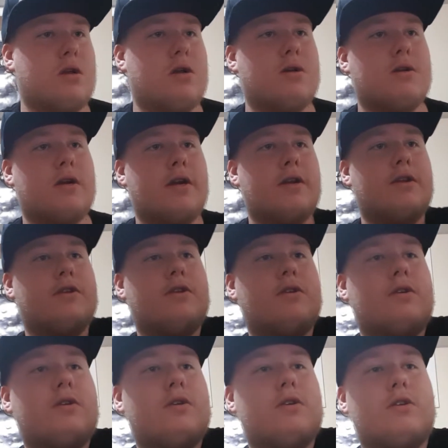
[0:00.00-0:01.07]
Alright,
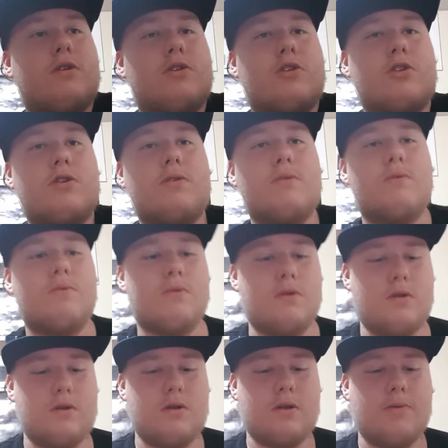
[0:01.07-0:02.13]
so
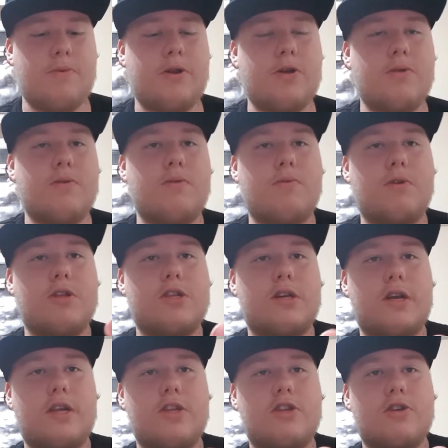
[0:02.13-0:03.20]
here we go. Once
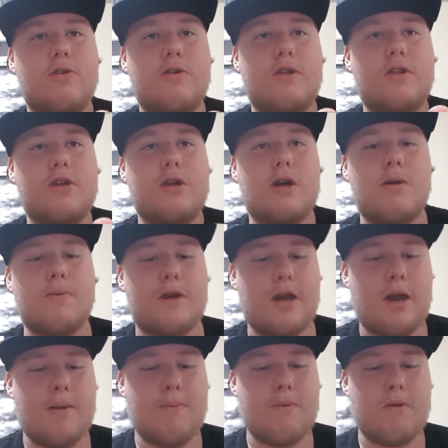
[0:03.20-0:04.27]
again, screw it on the top
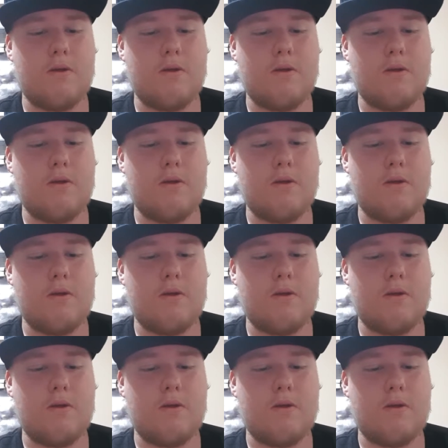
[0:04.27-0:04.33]
cap.